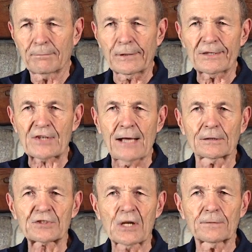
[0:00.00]
Pretty
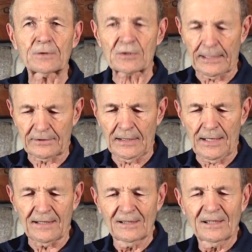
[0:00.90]
standard stuff, just like
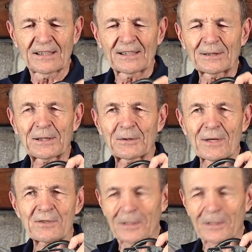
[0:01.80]
today. Look at this